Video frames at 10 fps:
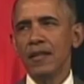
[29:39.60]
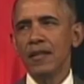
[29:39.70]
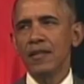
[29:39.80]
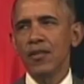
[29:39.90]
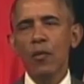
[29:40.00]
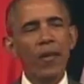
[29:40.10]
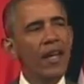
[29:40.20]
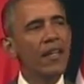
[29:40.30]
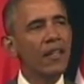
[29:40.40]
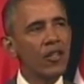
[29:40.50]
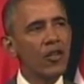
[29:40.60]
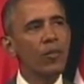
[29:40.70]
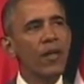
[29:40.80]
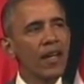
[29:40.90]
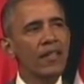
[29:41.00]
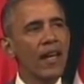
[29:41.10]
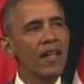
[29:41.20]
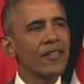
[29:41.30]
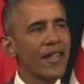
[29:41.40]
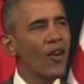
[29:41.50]
so many Cuban
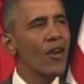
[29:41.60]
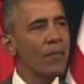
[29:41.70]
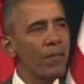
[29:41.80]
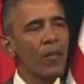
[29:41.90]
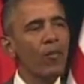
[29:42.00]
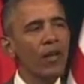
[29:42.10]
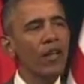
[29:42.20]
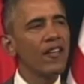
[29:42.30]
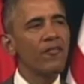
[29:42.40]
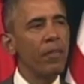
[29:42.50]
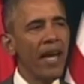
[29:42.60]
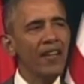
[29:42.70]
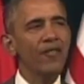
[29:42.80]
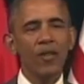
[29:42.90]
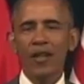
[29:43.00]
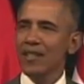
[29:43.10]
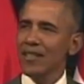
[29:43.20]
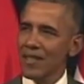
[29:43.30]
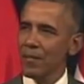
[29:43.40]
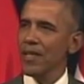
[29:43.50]
exiles carry a memory of painful and
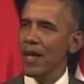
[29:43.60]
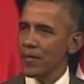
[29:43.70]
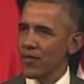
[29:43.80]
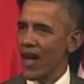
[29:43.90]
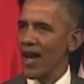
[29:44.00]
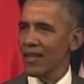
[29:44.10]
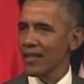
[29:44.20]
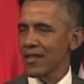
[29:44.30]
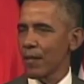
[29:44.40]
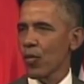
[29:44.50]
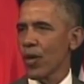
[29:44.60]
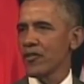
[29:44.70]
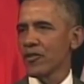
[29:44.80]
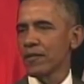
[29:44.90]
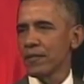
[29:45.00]
sometimes violent separation.